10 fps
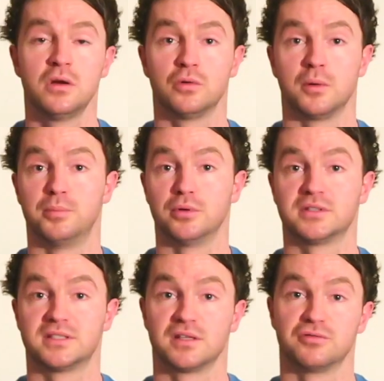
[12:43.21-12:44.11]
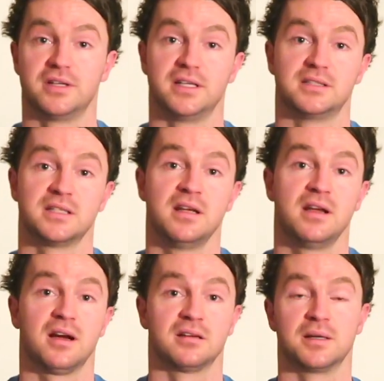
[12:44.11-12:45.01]
What books they read,
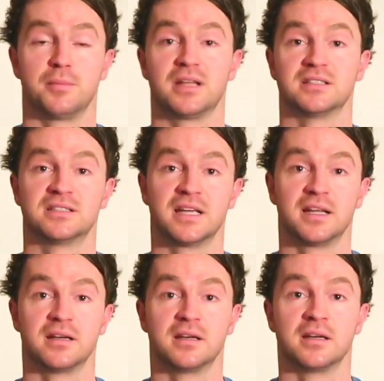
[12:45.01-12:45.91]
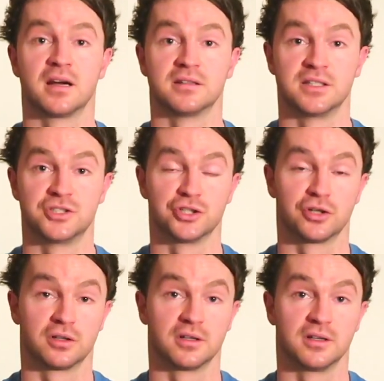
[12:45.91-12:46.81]
are they meditating, are they
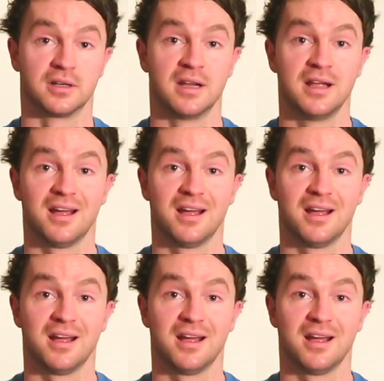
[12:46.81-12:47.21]
journaling,